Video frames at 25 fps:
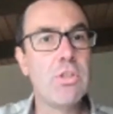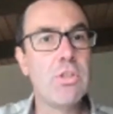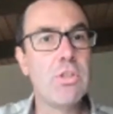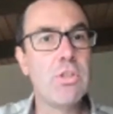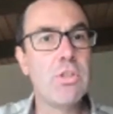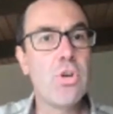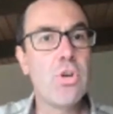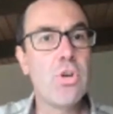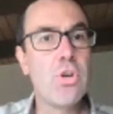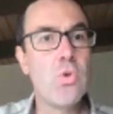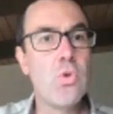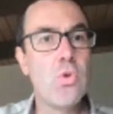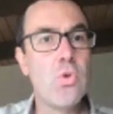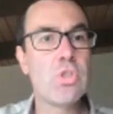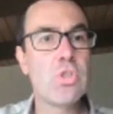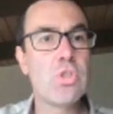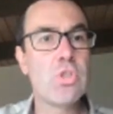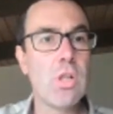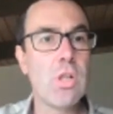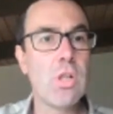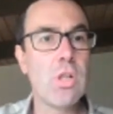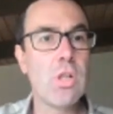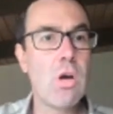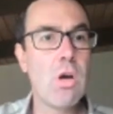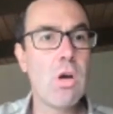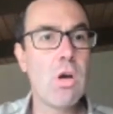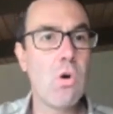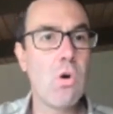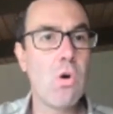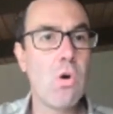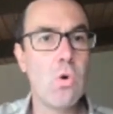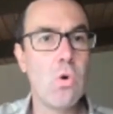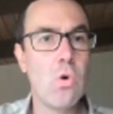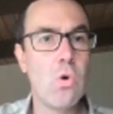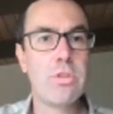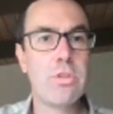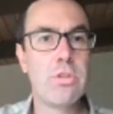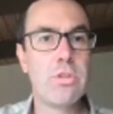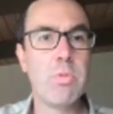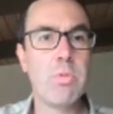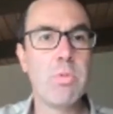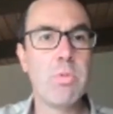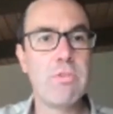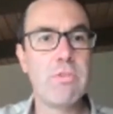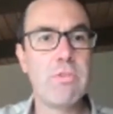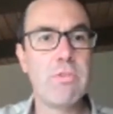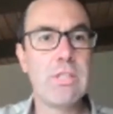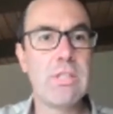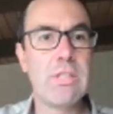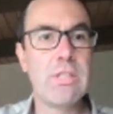too slow to
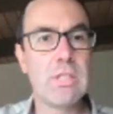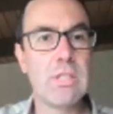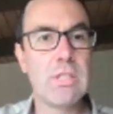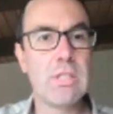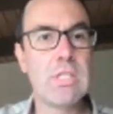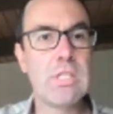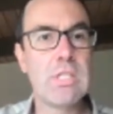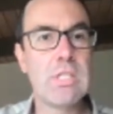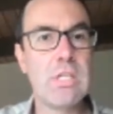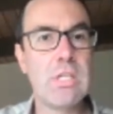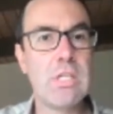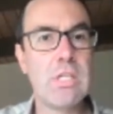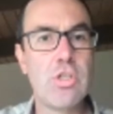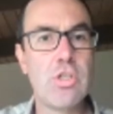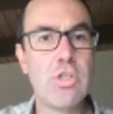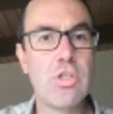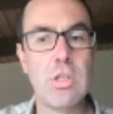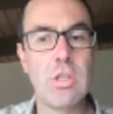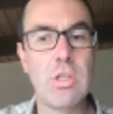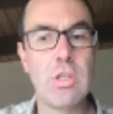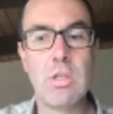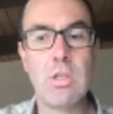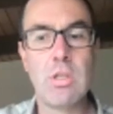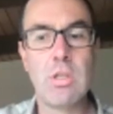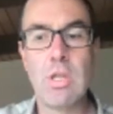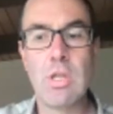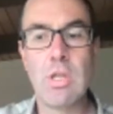prevent extinction.